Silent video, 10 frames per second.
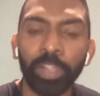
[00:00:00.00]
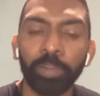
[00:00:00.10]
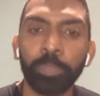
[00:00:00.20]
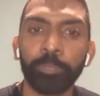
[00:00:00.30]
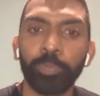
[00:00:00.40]
A lot
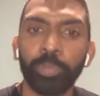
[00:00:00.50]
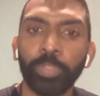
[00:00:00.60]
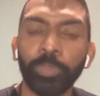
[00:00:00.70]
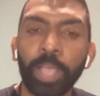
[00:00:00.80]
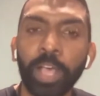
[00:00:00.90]
of people were
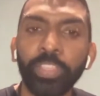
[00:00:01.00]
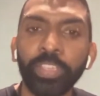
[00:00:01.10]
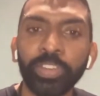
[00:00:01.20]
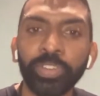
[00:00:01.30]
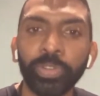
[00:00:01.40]
going through health
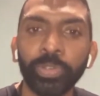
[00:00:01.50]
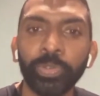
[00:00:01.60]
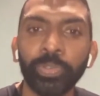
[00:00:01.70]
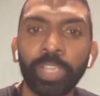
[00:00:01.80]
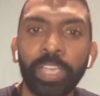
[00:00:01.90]

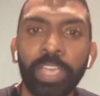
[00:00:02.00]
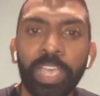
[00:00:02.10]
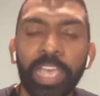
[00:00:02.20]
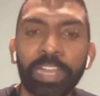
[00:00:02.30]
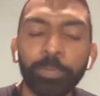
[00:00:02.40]
issues.
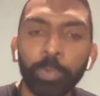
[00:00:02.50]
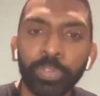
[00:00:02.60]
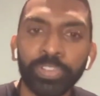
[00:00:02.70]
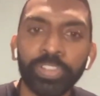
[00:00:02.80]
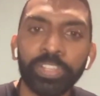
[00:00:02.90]
And I
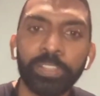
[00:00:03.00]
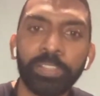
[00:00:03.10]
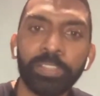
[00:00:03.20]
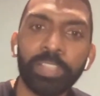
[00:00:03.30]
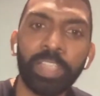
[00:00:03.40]
wasn't
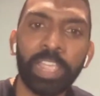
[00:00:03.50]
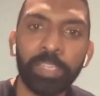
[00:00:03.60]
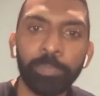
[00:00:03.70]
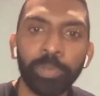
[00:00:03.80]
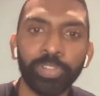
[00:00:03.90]

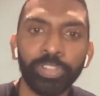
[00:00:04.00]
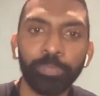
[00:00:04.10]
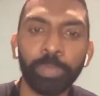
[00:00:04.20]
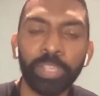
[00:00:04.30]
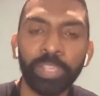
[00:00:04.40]
able to
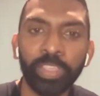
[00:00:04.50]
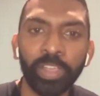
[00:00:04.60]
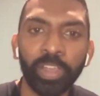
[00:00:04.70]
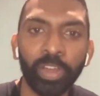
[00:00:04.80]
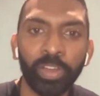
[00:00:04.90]
be
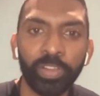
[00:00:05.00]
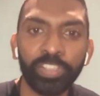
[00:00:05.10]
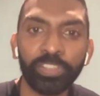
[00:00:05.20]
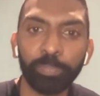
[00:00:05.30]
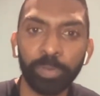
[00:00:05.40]
there
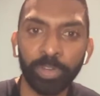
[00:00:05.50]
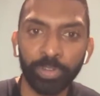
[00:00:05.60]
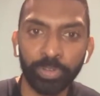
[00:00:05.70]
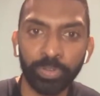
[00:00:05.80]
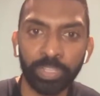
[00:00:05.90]

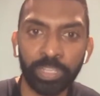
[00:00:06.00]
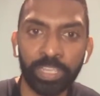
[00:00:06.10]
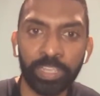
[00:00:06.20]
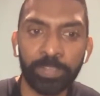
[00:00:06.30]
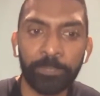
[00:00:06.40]

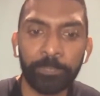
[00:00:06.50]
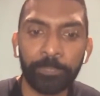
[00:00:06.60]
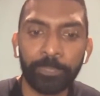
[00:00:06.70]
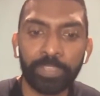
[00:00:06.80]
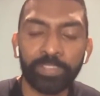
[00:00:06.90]
spiritually,
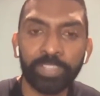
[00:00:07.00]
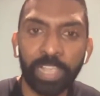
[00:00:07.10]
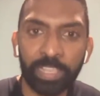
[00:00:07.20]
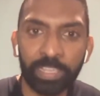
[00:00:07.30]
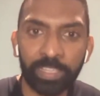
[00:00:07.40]

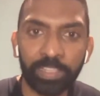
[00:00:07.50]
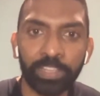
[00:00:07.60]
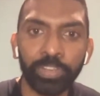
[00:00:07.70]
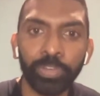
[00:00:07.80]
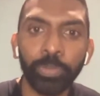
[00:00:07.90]
psychically,
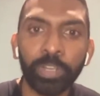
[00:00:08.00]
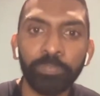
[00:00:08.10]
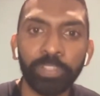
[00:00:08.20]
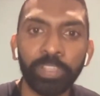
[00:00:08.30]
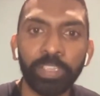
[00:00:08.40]

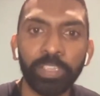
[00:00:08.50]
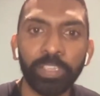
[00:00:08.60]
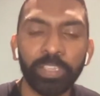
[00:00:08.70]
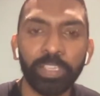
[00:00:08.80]
intuitively.